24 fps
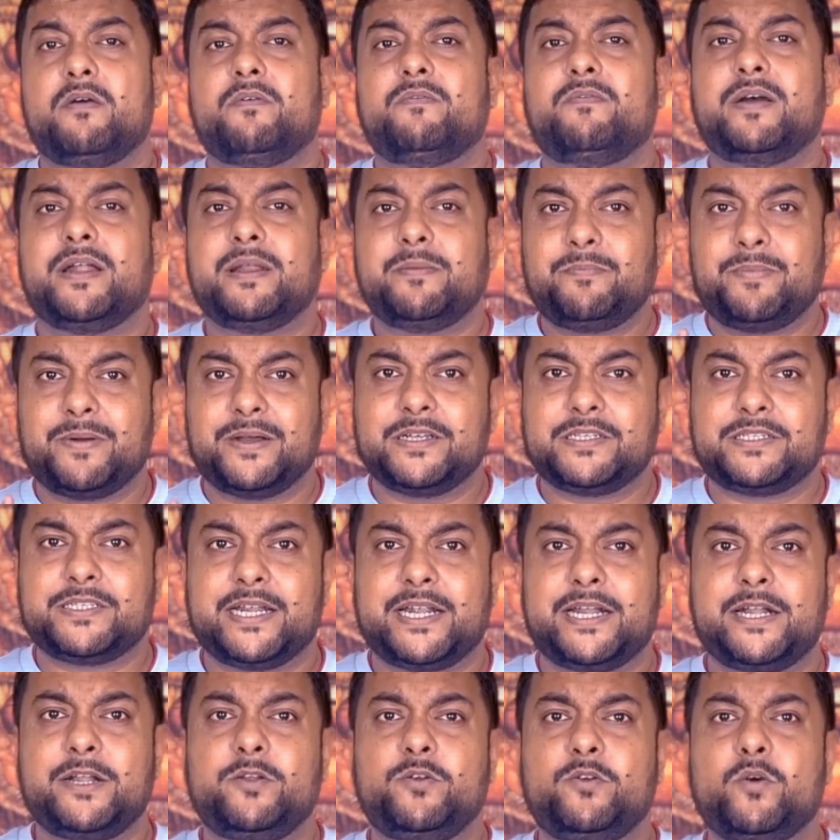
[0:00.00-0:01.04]
1%,
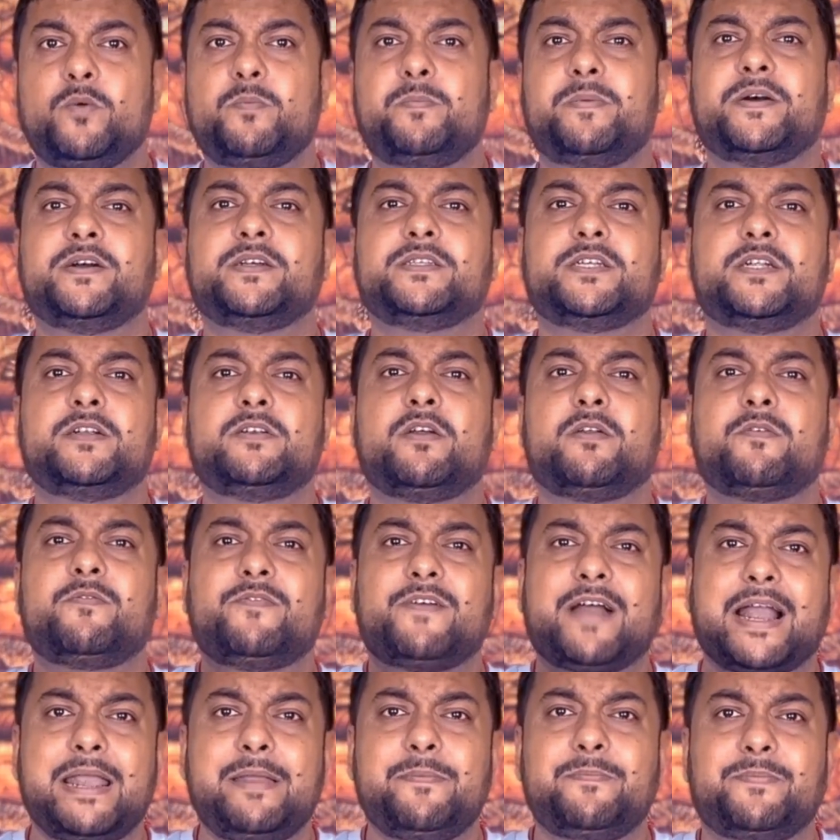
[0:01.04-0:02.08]
2% or
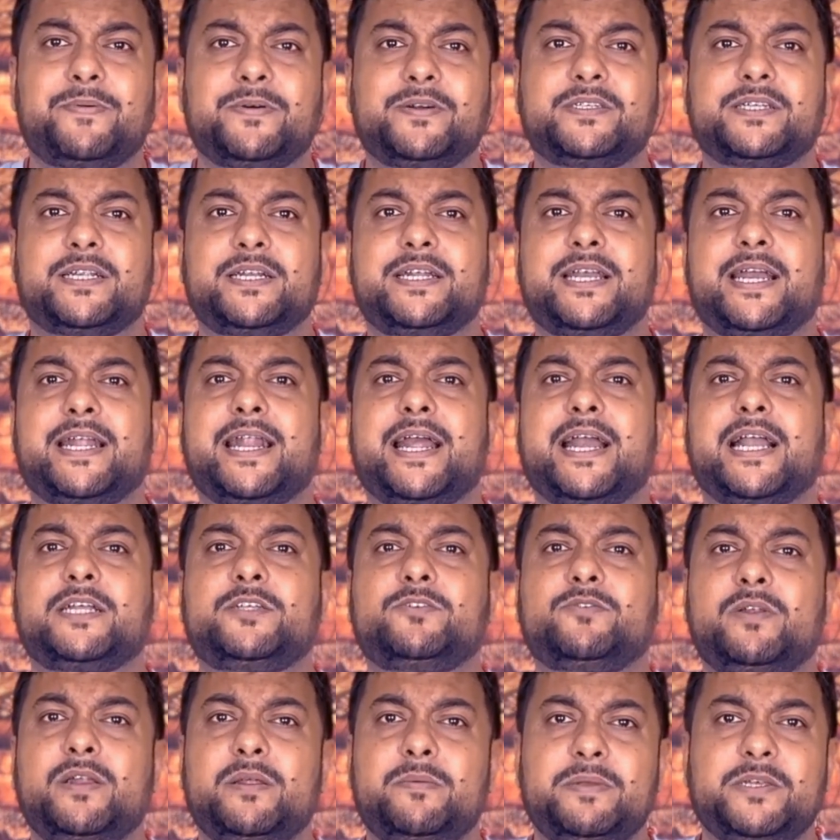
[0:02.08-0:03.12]
5% can
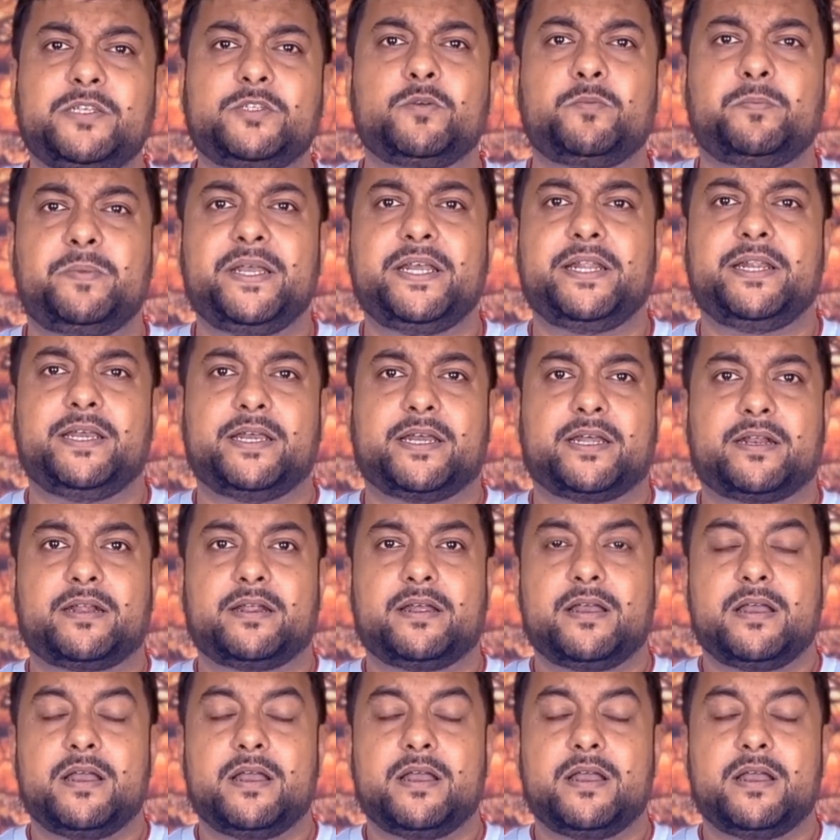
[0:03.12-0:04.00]
actually be superior,